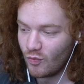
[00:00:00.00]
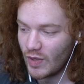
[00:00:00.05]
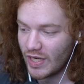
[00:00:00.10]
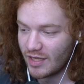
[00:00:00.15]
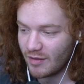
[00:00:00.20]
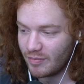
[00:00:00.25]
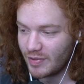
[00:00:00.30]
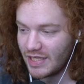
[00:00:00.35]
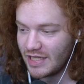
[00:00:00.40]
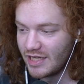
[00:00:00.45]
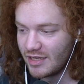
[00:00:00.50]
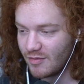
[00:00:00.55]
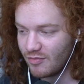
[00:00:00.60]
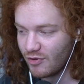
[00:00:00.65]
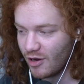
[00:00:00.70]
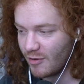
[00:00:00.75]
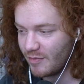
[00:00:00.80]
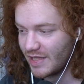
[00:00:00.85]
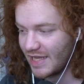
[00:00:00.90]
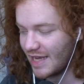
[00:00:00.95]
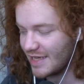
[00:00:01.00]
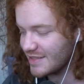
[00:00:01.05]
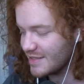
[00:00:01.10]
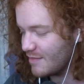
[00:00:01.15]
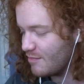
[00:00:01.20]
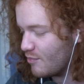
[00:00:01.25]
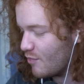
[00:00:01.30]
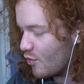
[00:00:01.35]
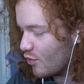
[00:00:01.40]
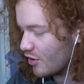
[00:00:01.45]
Wikipedia probably has
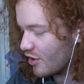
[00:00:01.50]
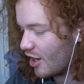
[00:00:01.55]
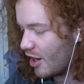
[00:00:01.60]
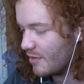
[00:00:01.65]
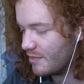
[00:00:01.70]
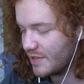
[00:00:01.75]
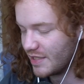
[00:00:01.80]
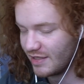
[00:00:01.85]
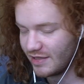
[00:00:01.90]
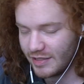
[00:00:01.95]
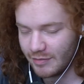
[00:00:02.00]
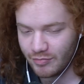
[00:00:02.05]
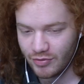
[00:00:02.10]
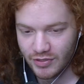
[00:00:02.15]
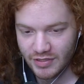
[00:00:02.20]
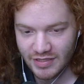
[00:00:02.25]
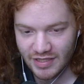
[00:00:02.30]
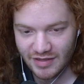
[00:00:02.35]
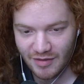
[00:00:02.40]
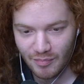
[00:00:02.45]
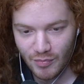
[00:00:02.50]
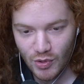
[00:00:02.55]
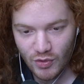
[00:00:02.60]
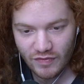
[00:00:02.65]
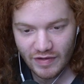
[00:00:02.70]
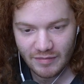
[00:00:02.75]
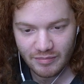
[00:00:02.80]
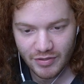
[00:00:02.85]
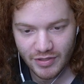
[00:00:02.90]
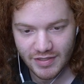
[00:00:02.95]
it more competently put than the
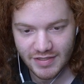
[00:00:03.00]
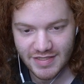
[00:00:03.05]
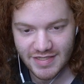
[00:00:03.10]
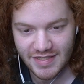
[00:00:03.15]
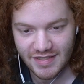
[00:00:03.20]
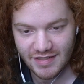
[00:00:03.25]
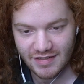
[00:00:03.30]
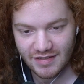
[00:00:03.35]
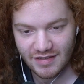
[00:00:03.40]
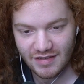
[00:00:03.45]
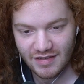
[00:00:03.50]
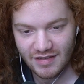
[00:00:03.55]
movie puts it.